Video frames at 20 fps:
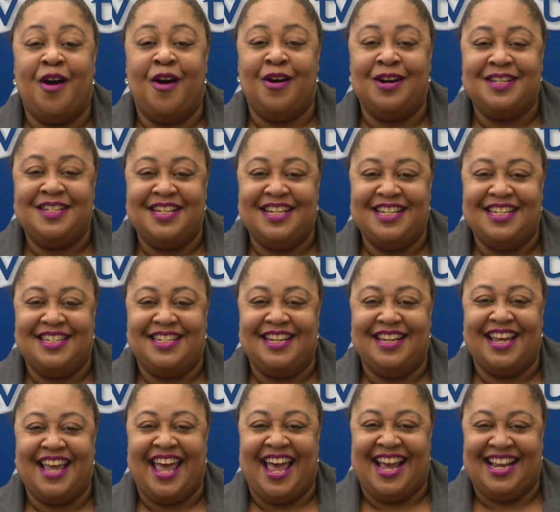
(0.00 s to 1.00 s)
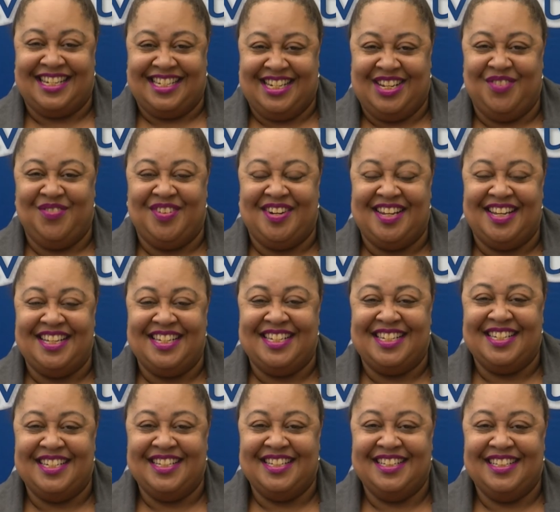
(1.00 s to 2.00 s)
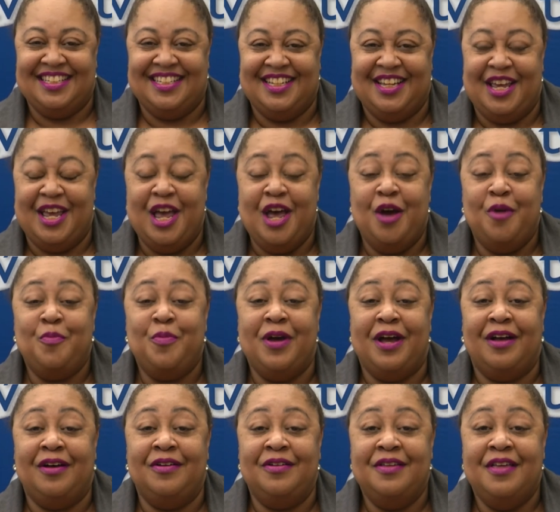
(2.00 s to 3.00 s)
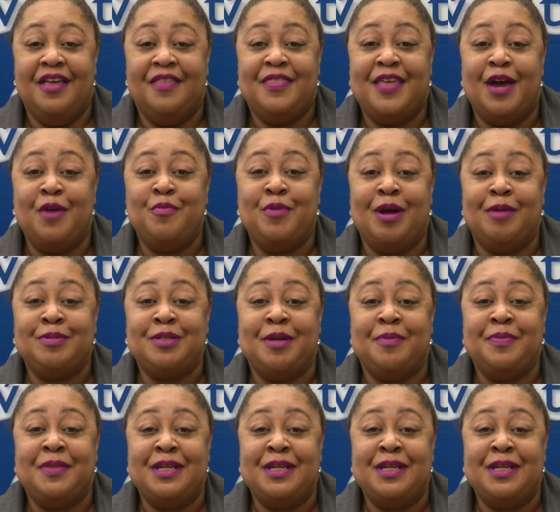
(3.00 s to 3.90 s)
artistic activities. Well, that wraps up